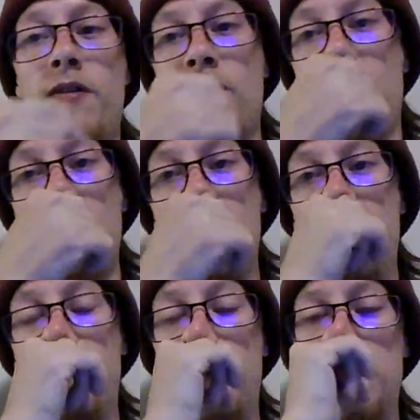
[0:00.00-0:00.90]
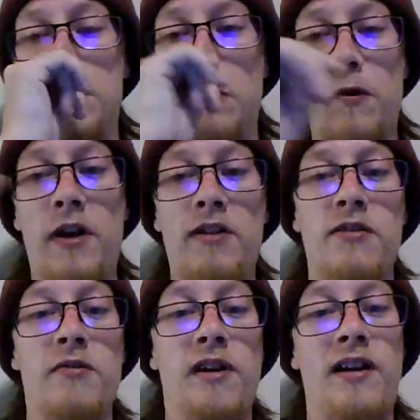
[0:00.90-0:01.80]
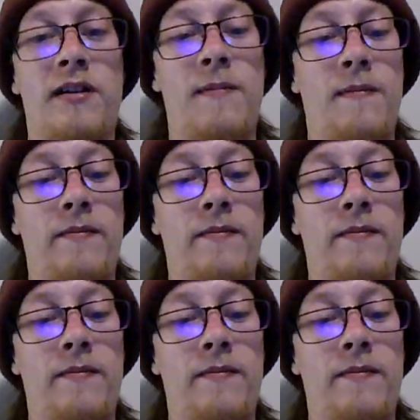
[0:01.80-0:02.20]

They're all a different story. So, like,